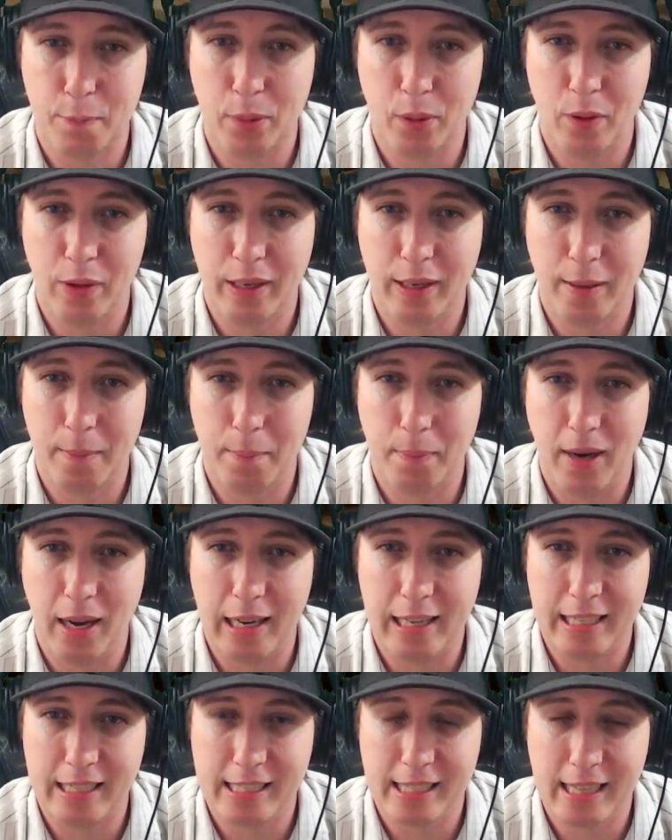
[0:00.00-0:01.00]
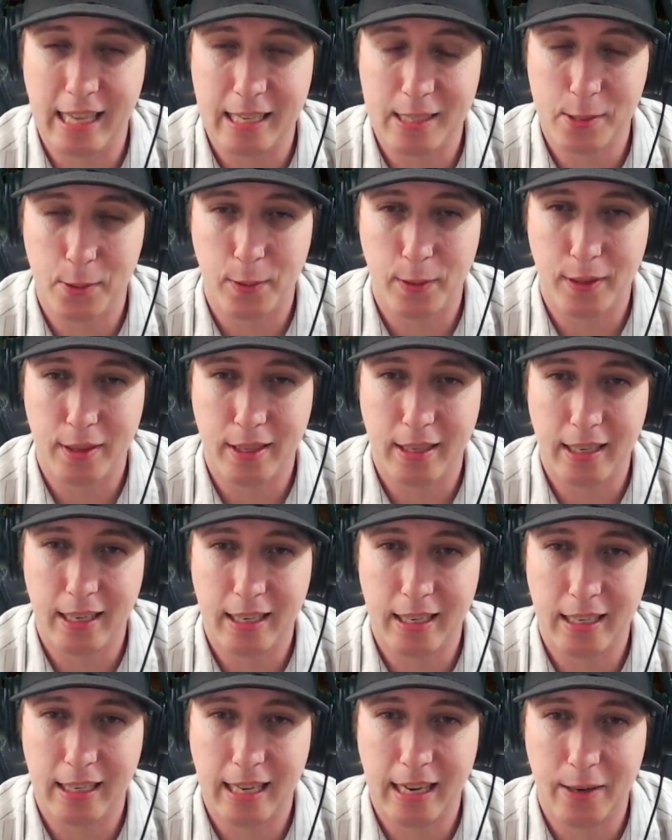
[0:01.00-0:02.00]
blowing up bodies and that sort of
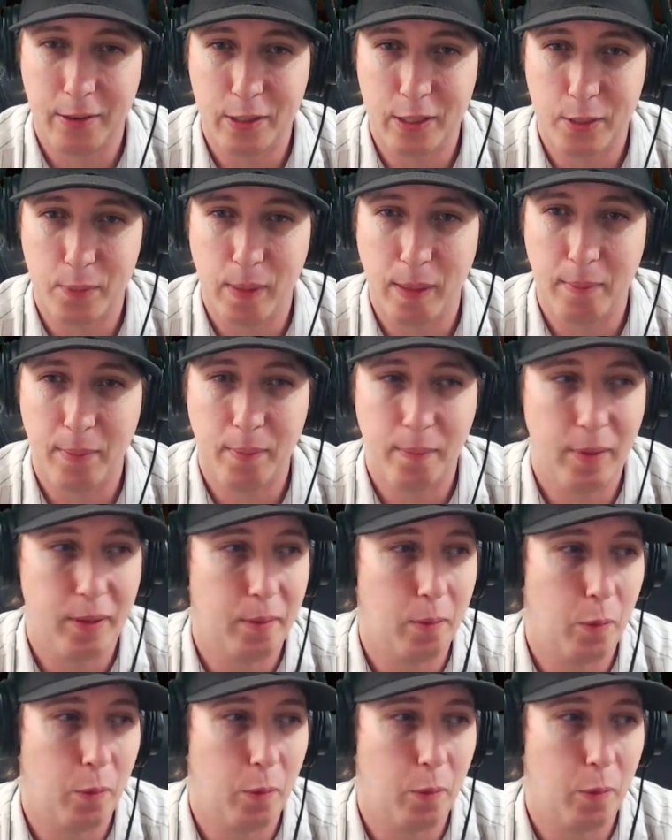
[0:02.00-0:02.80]
thing and how dismemberment